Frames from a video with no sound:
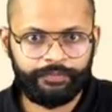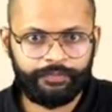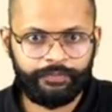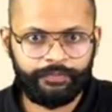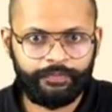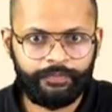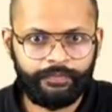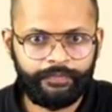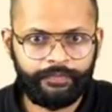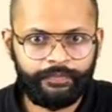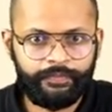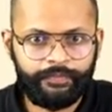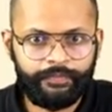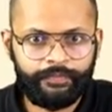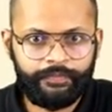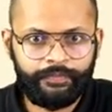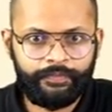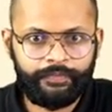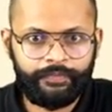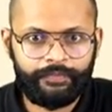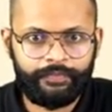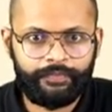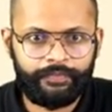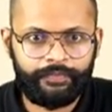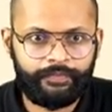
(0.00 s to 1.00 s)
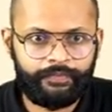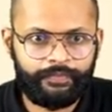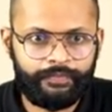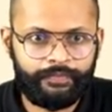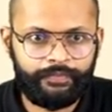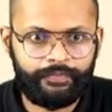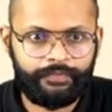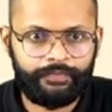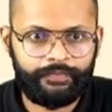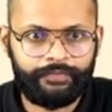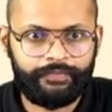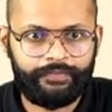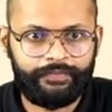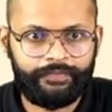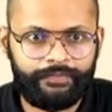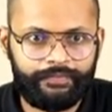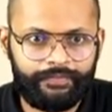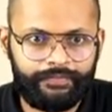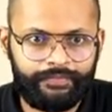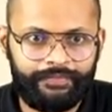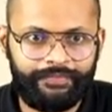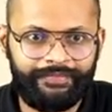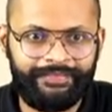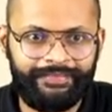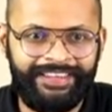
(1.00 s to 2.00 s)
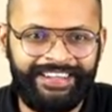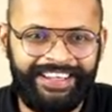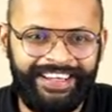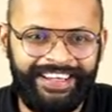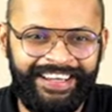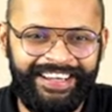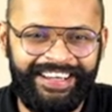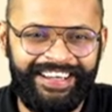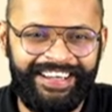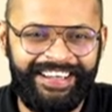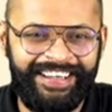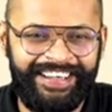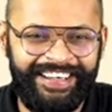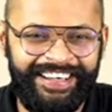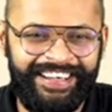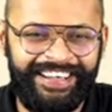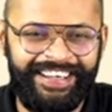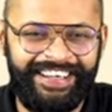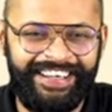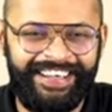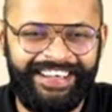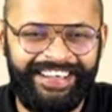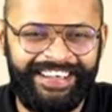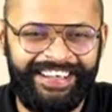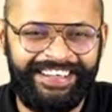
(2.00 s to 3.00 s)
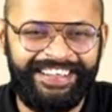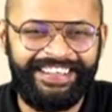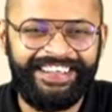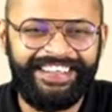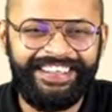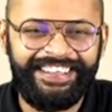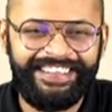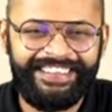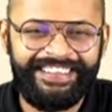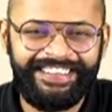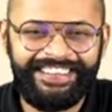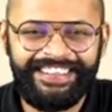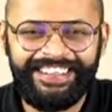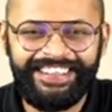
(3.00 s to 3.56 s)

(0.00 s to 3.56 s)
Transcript: [no speech]